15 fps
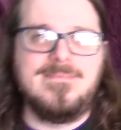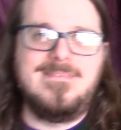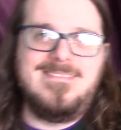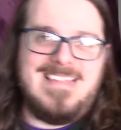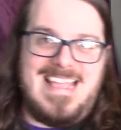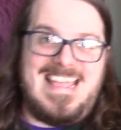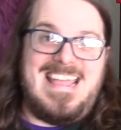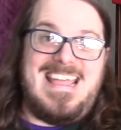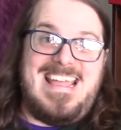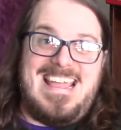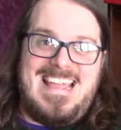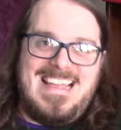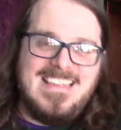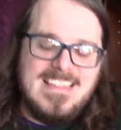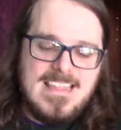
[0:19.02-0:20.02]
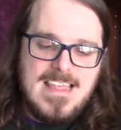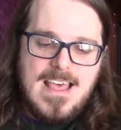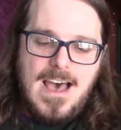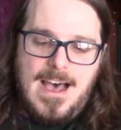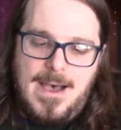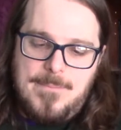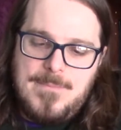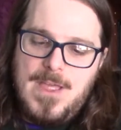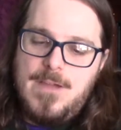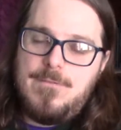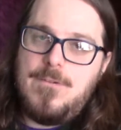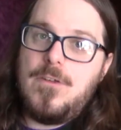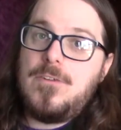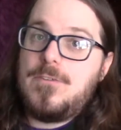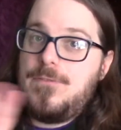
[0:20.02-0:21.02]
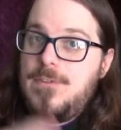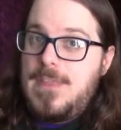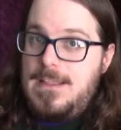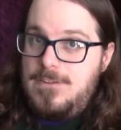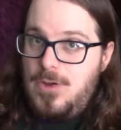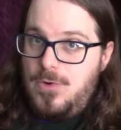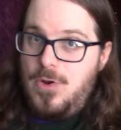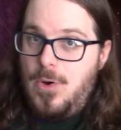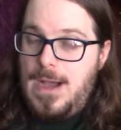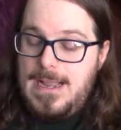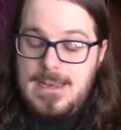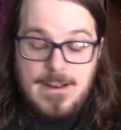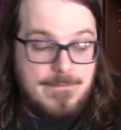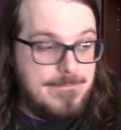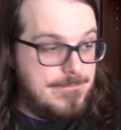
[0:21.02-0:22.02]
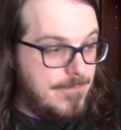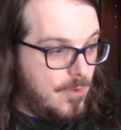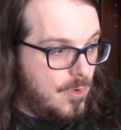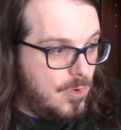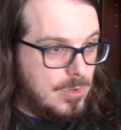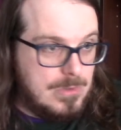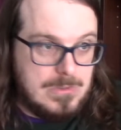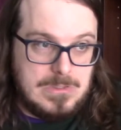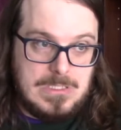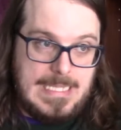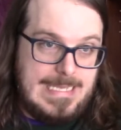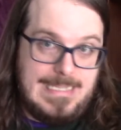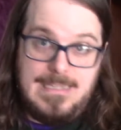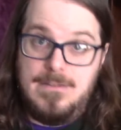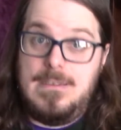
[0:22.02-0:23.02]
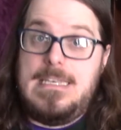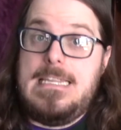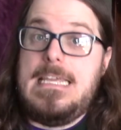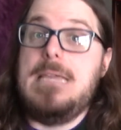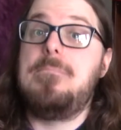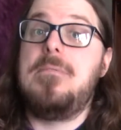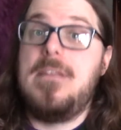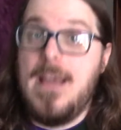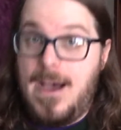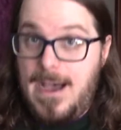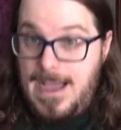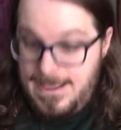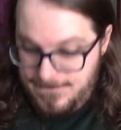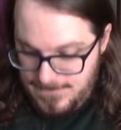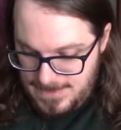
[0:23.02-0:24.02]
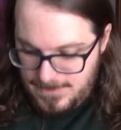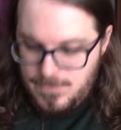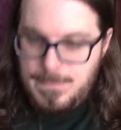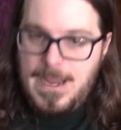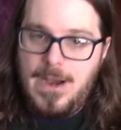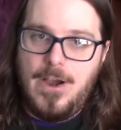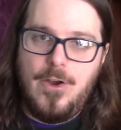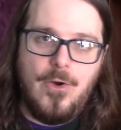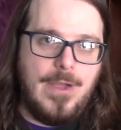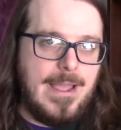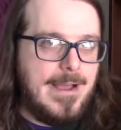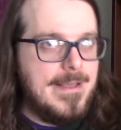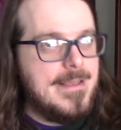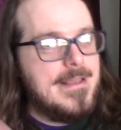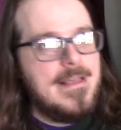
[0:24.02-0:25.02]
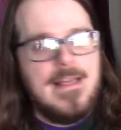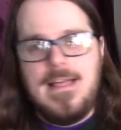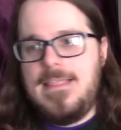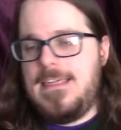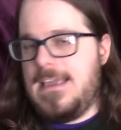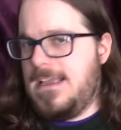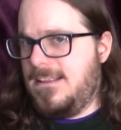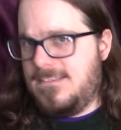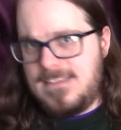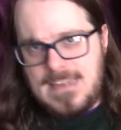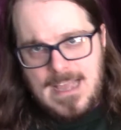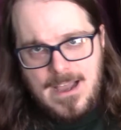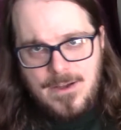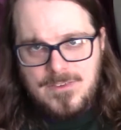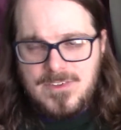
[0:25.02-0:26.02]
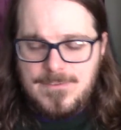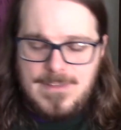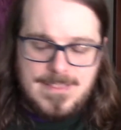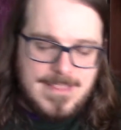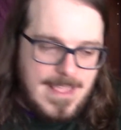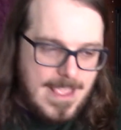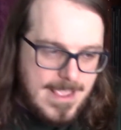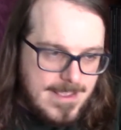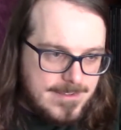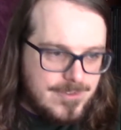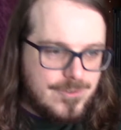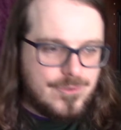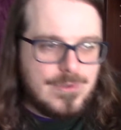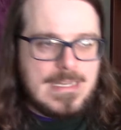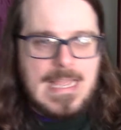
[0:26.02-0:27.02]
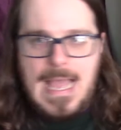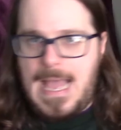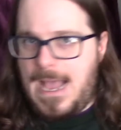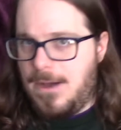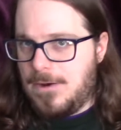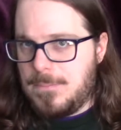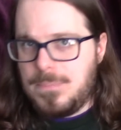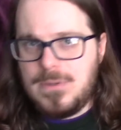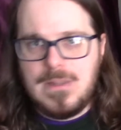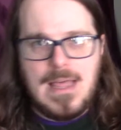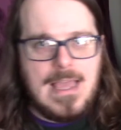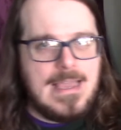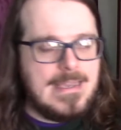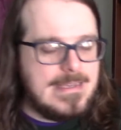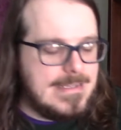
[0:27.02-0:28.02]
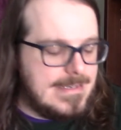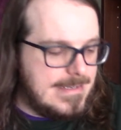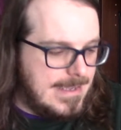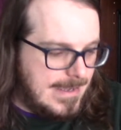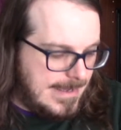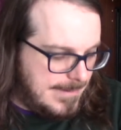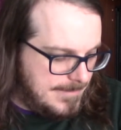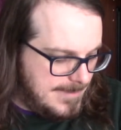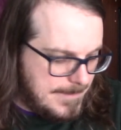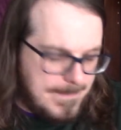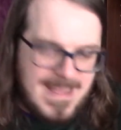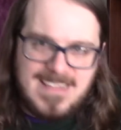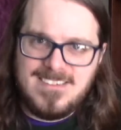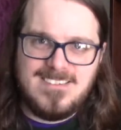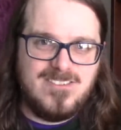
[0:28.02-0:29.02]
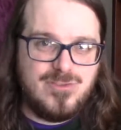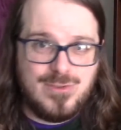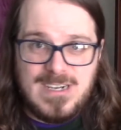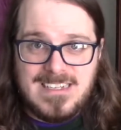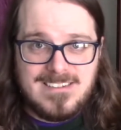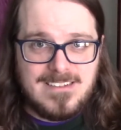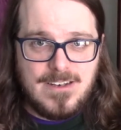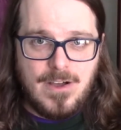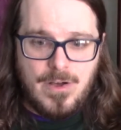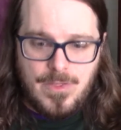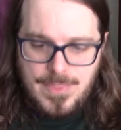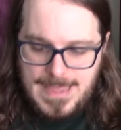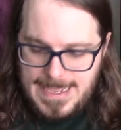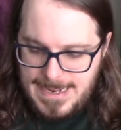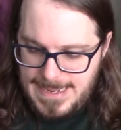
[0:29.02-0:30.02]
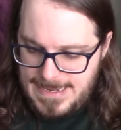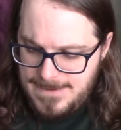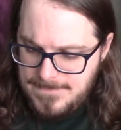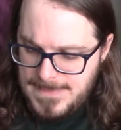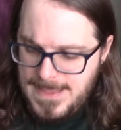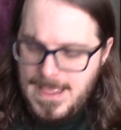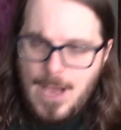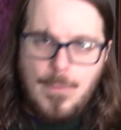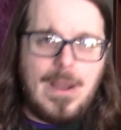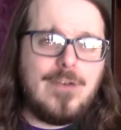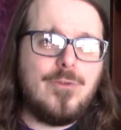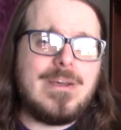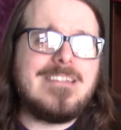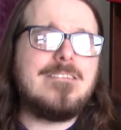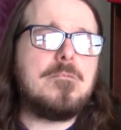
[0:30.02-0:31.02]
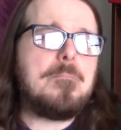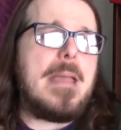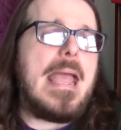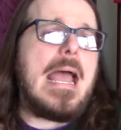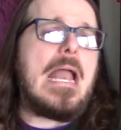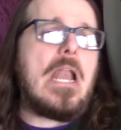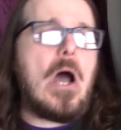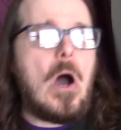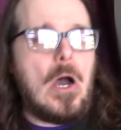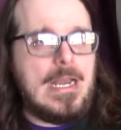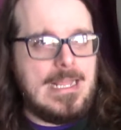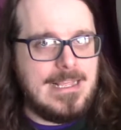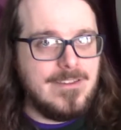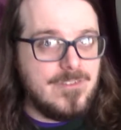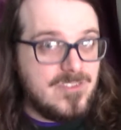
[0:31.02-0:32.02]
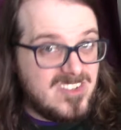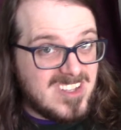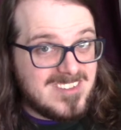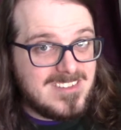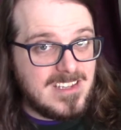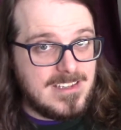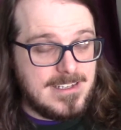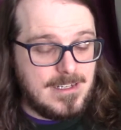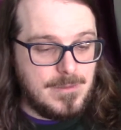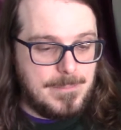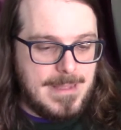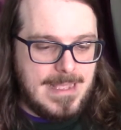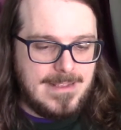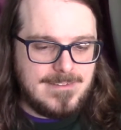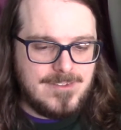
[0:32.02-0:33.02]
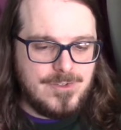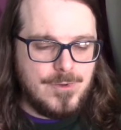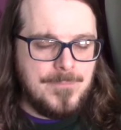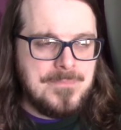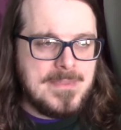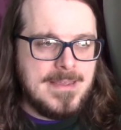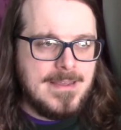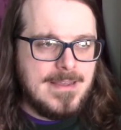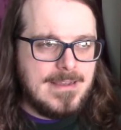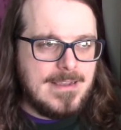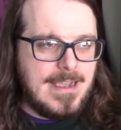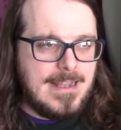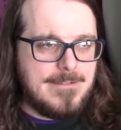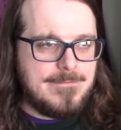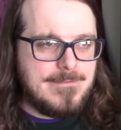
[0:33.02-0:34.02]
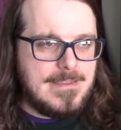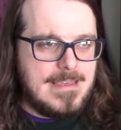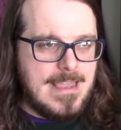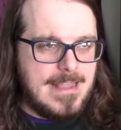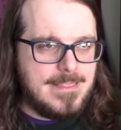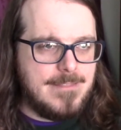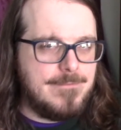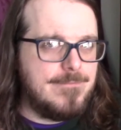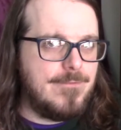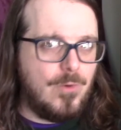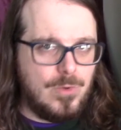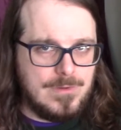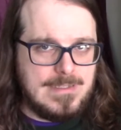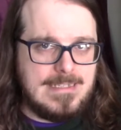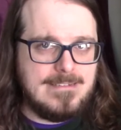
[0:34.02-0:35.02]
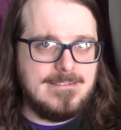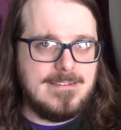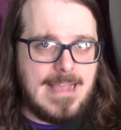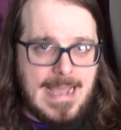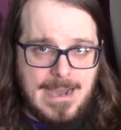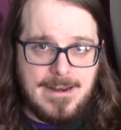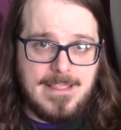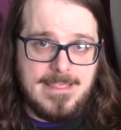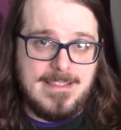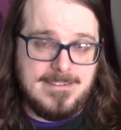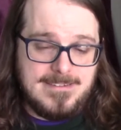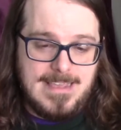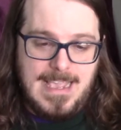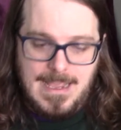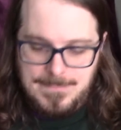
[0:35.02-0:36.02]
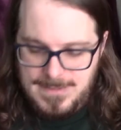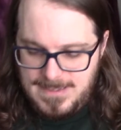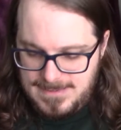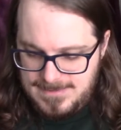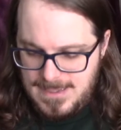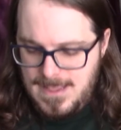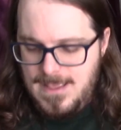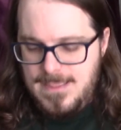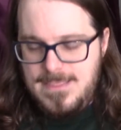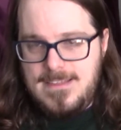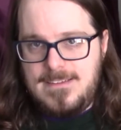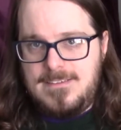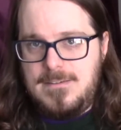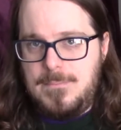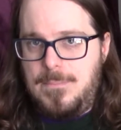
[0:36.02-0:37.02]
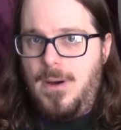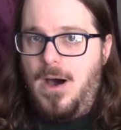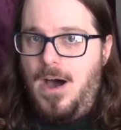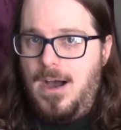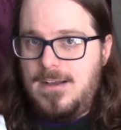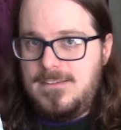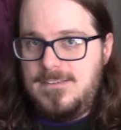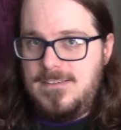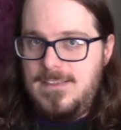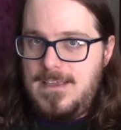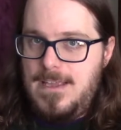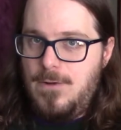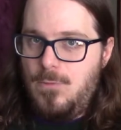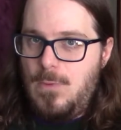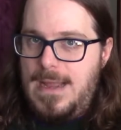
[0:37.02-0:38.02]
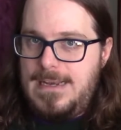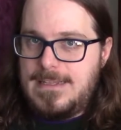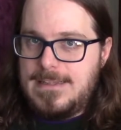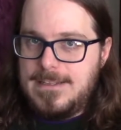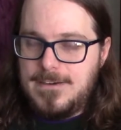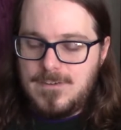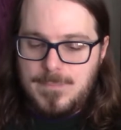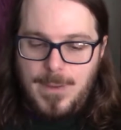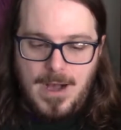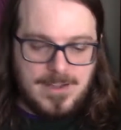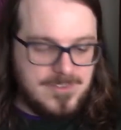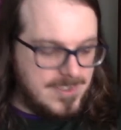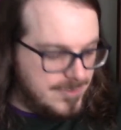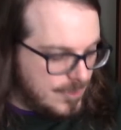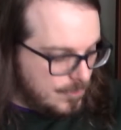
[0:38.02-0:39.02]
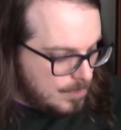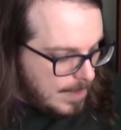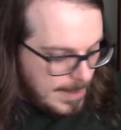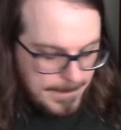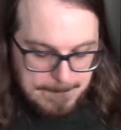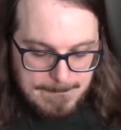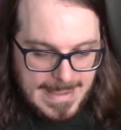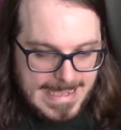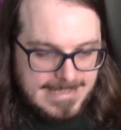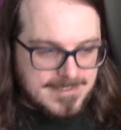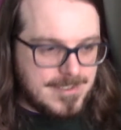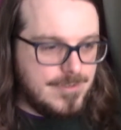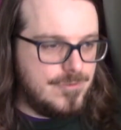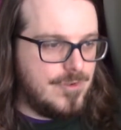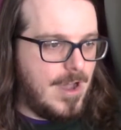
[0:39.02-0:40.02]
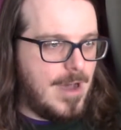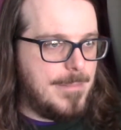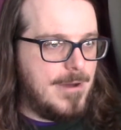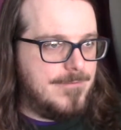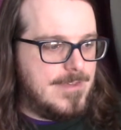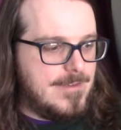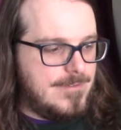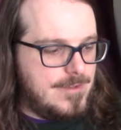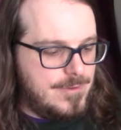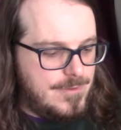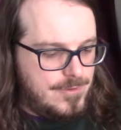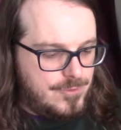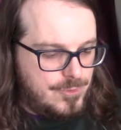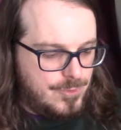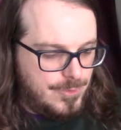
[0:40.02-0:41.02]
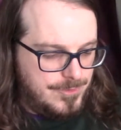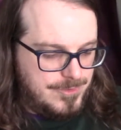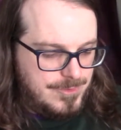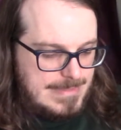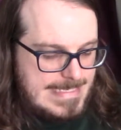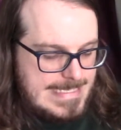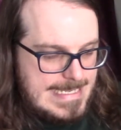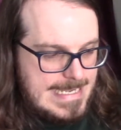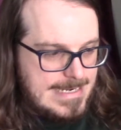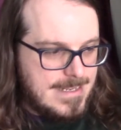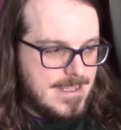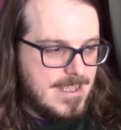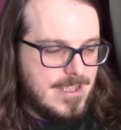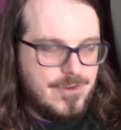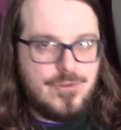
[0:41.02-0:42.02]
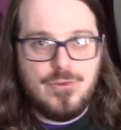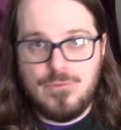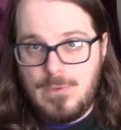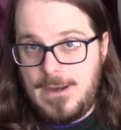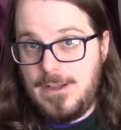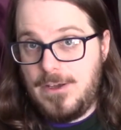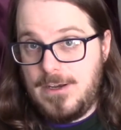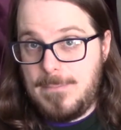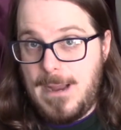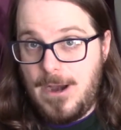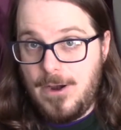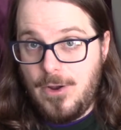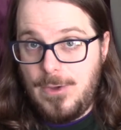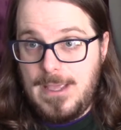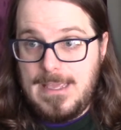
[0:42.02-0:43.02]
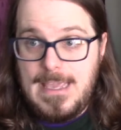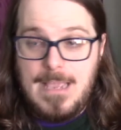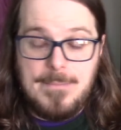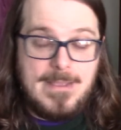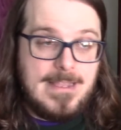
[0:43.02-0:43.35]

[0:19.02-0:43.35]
For those of you that don't know, I did a full, deep dive into Paranoia. The ins and outs of it, the history, how to play it, the best tricks and all that. And I wanted to expand on it just a little bit to kind of get the fullness out of this game, because this box, the red clearance box, does an amazing job of giving you the tools you need to run a good Paranoia game.